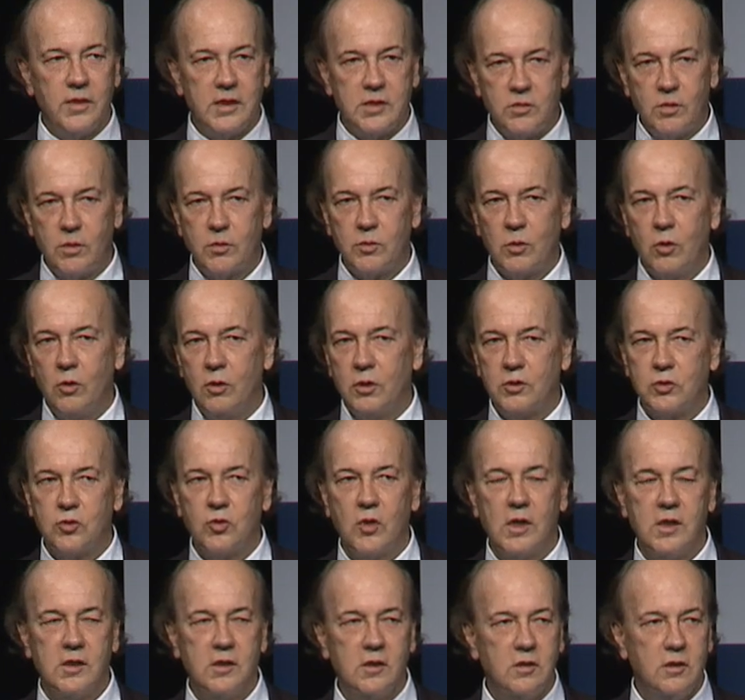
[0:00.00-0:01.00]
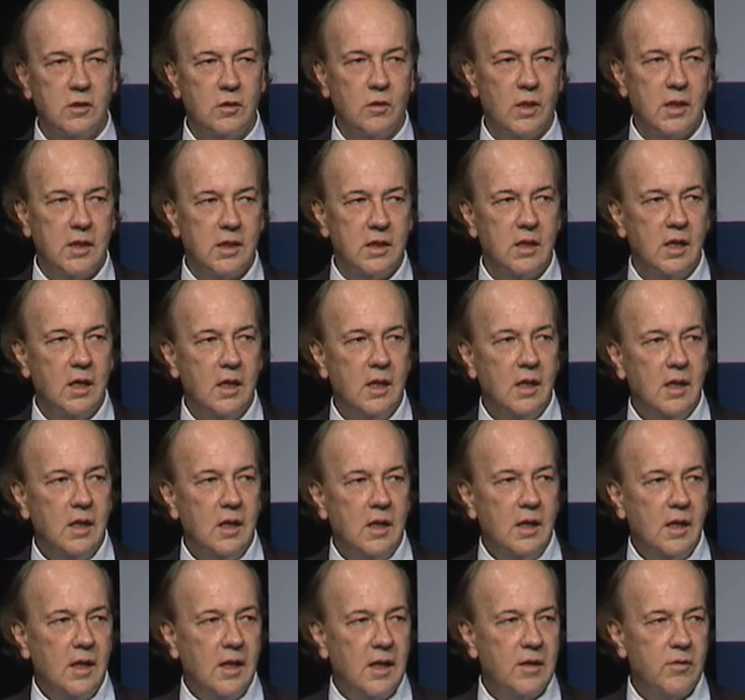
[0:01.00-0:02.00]
that's what we're all trying to do. I
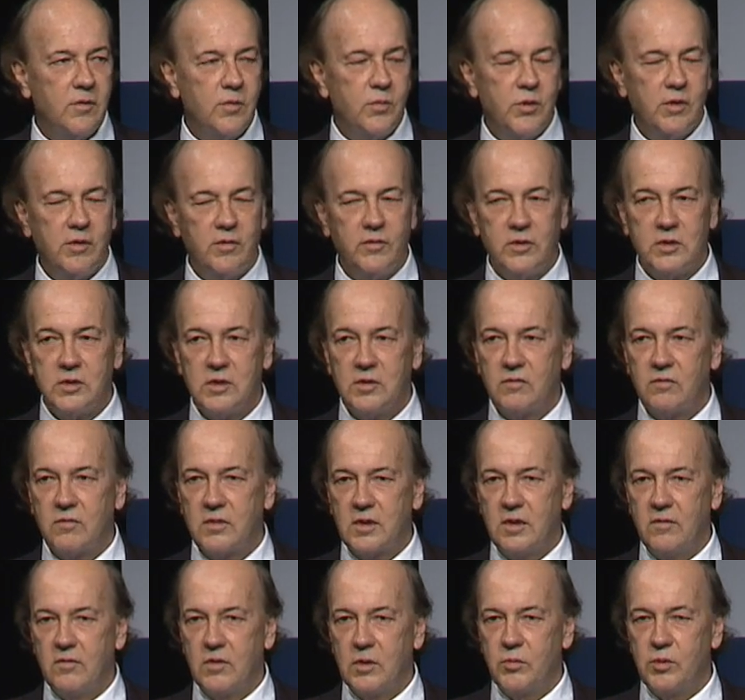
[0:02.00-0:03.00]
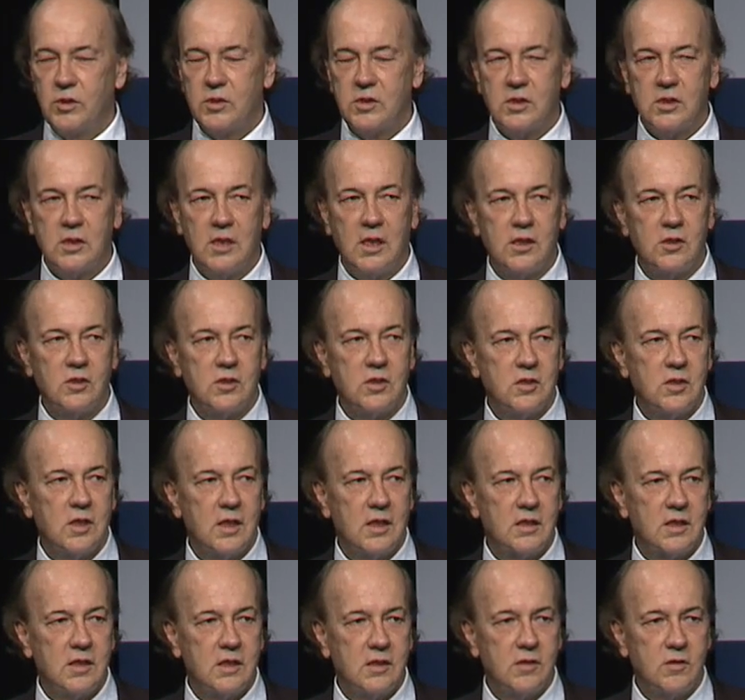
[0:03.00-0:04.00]
had the privilege of giving presentations
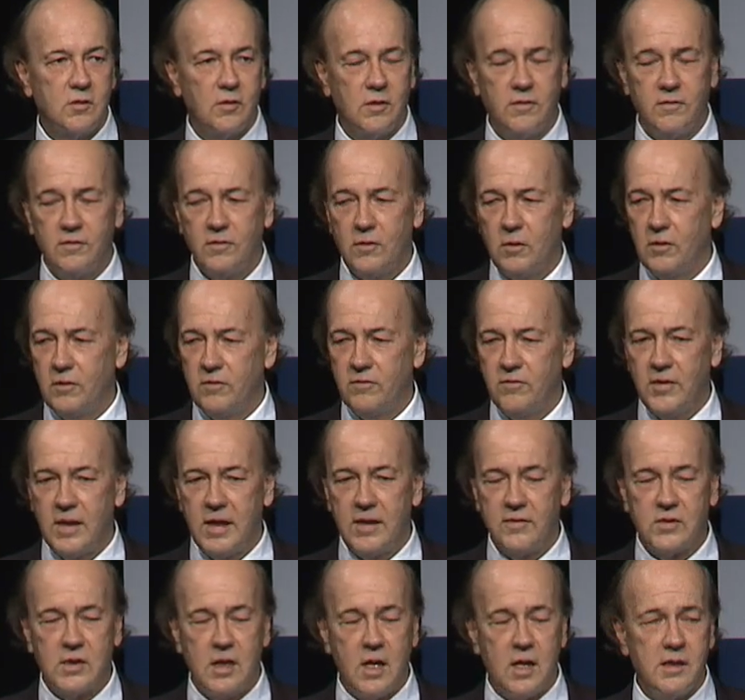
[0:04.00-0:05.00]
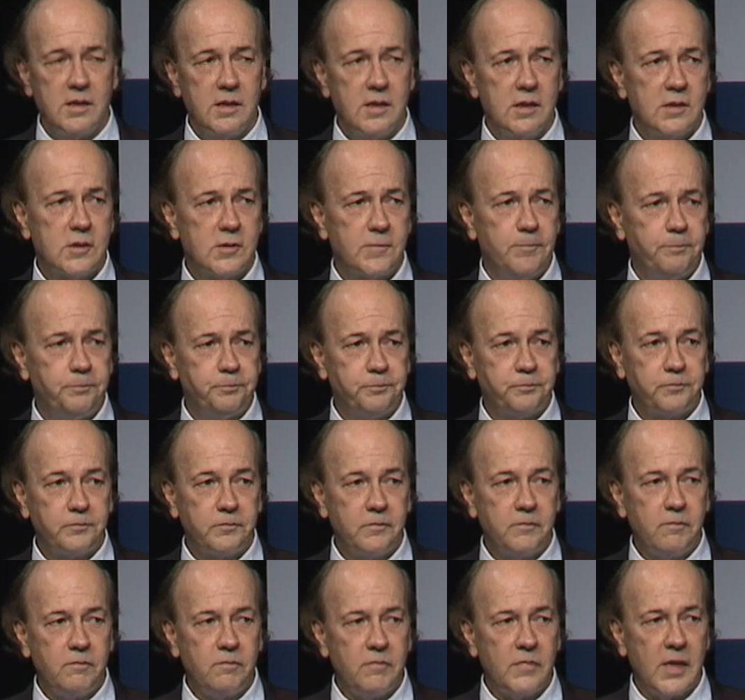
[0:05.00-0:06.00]
like this on 5 continents,
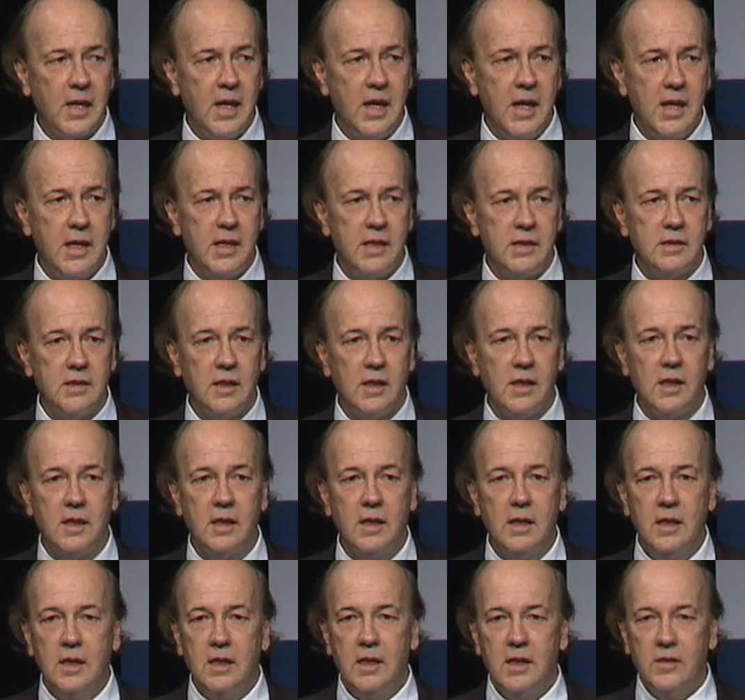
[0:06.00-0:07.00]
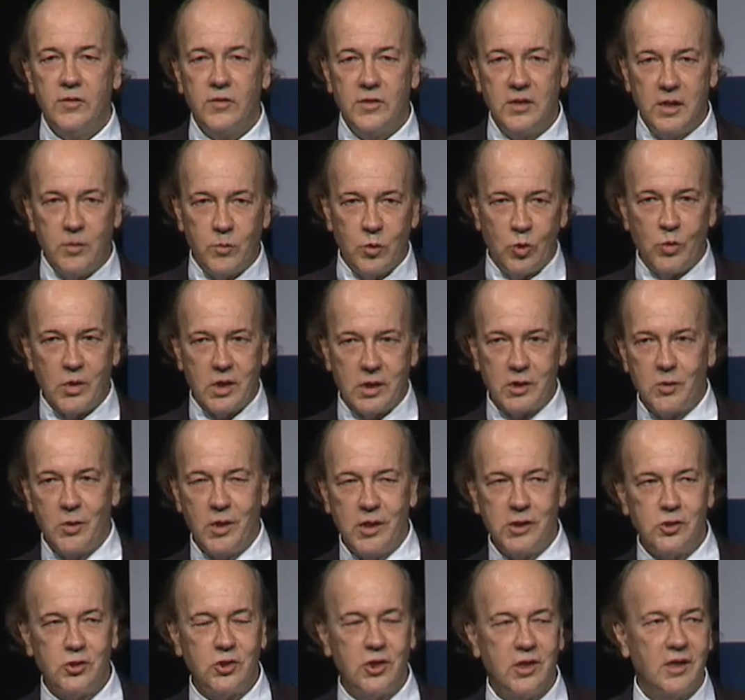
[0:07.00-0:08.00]
and the number one
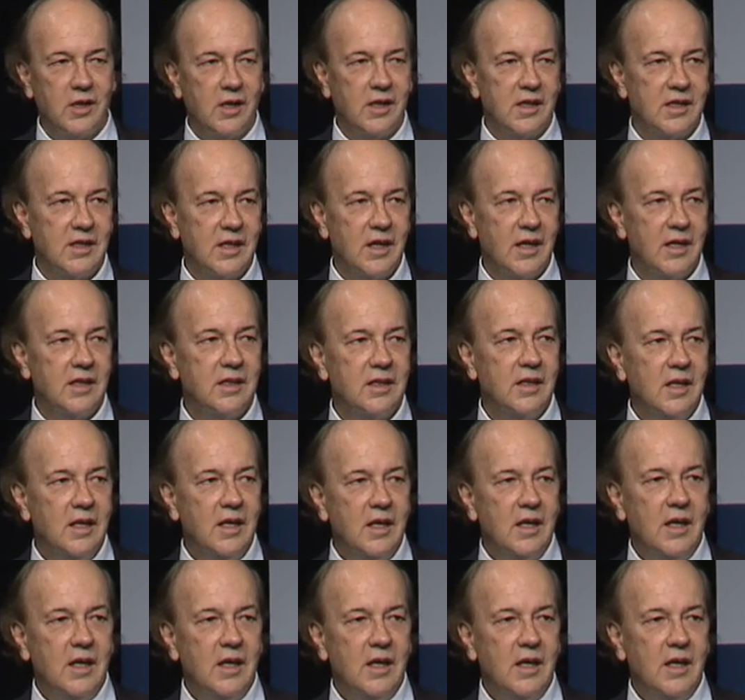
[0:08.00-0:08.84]
question I get